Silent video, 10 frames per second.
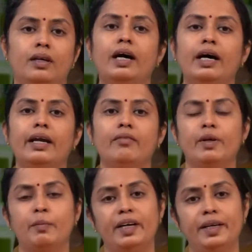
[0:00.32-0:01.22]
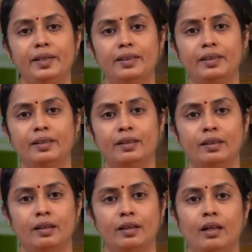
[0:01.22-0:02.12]
Hi everybody.
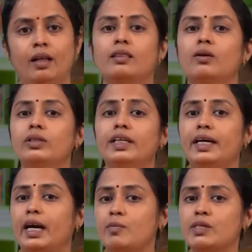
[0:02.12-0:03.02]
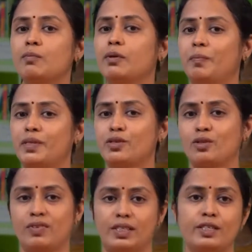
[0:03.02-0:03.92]
Though the types and purposes
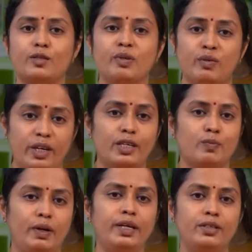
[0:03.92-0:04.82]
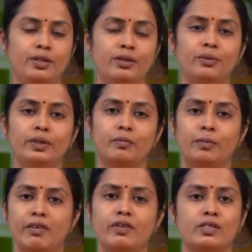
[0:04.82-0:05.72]
of assessment were explained to you in the
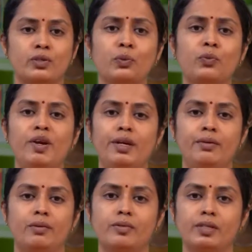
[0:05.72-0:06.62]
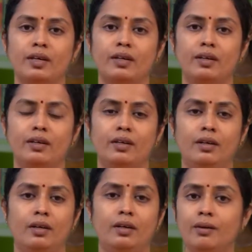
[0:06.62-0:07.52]
previous two videos,
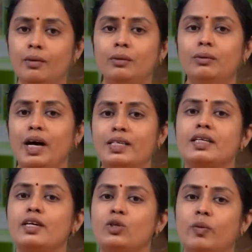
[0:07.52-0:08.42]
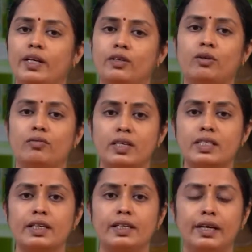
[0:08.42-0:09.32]
you as an educator or
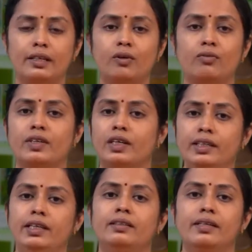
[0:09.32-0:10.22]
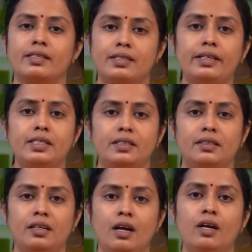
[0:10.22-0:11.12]
facilitator of an early learning
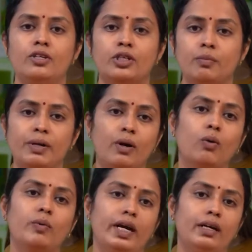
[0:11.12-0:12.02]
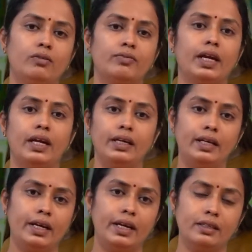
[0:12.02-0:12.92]
center should be aware of the
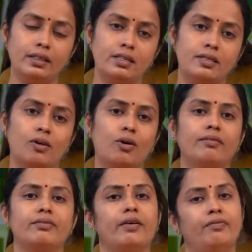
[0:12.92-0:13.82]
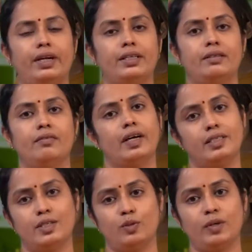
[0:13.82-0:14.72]
indicators of effective
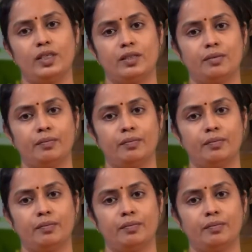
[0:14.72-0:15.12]
assessment.